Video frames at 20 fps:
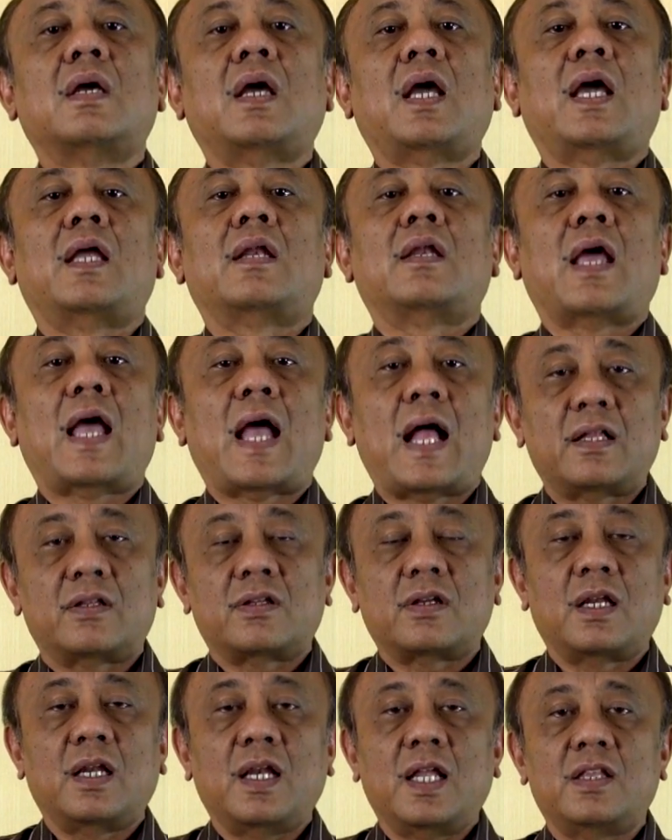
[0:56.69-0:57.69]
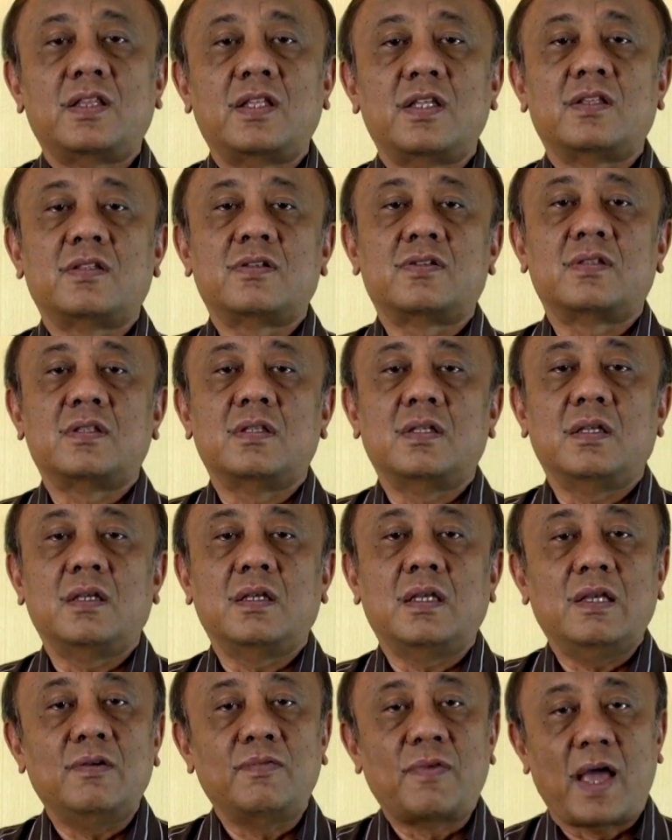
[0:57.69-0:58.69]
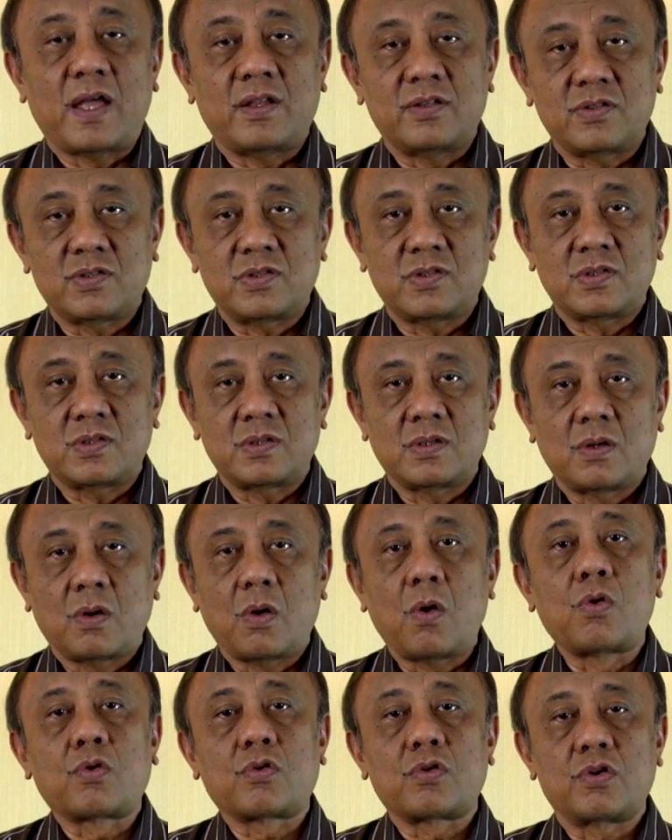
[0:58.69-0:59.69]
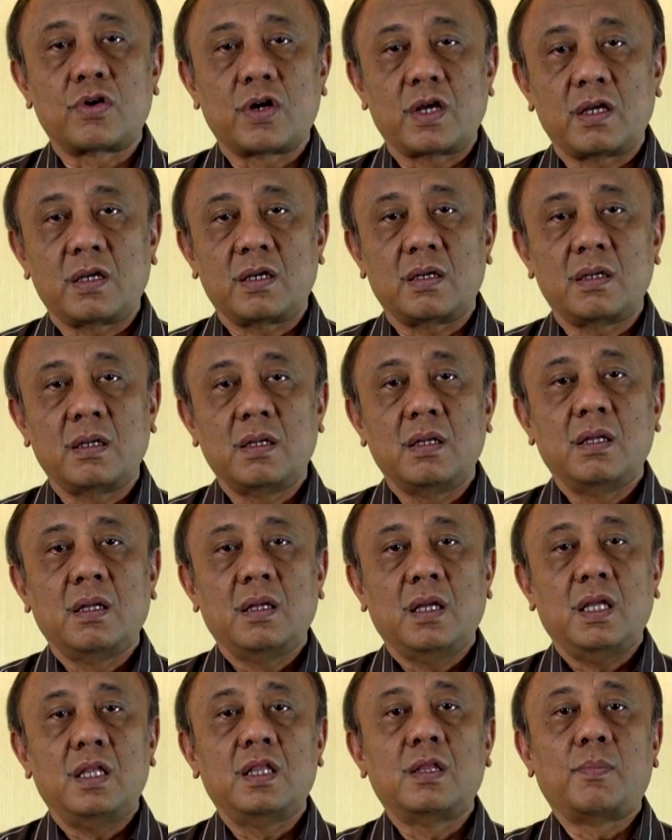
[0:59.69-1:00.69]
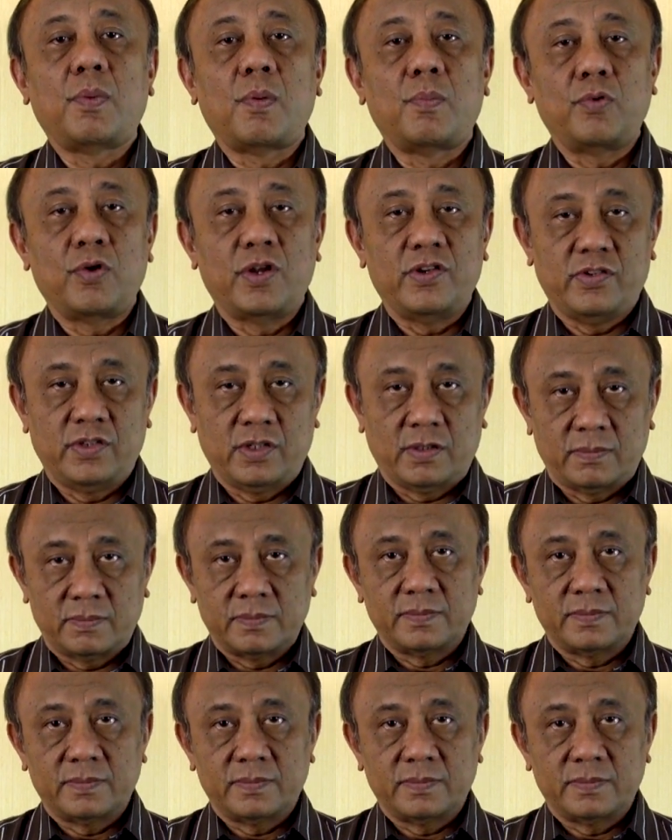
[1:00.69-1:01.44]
and health related events occurring in the population.